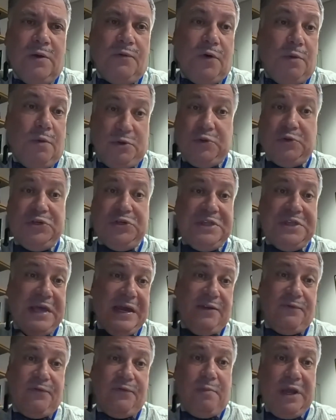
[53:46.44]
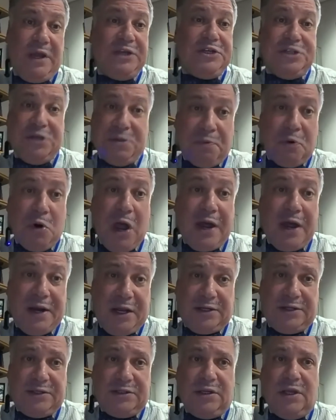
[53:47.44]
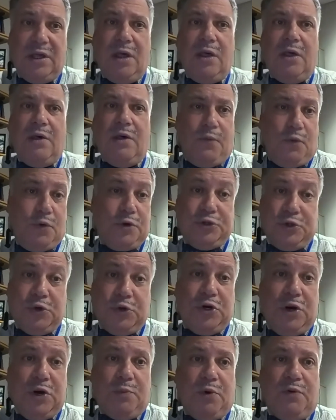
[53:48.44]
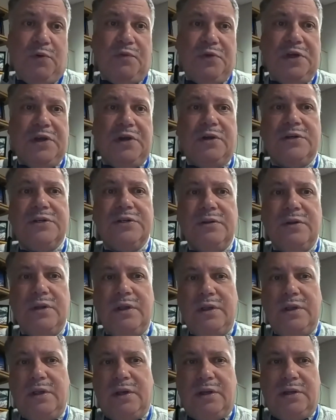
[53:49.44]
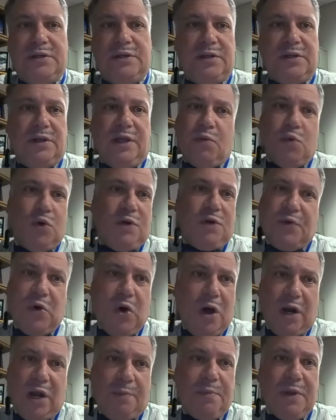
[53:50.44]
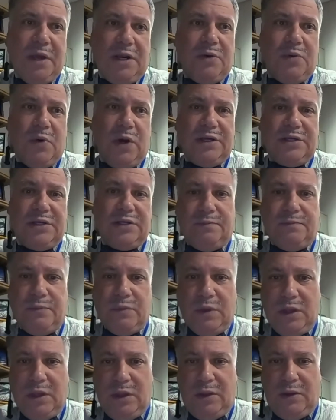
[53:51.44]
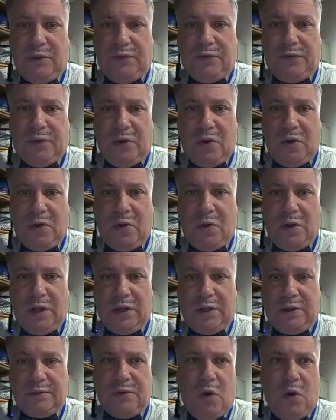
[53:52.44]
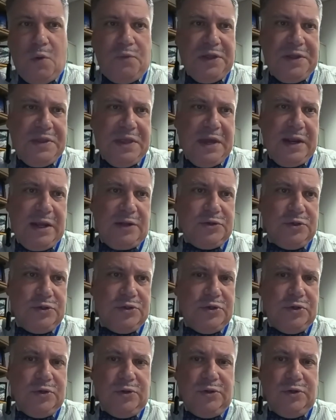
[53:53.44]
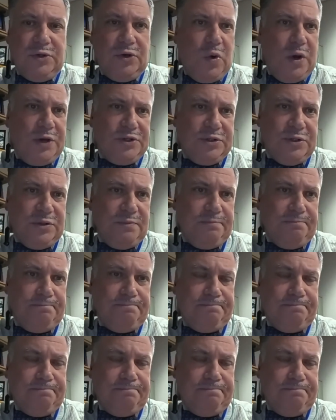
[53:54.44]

from using that information in products for a certain number of years until they would have caught up, anyways. So hopefully that answers your, your question.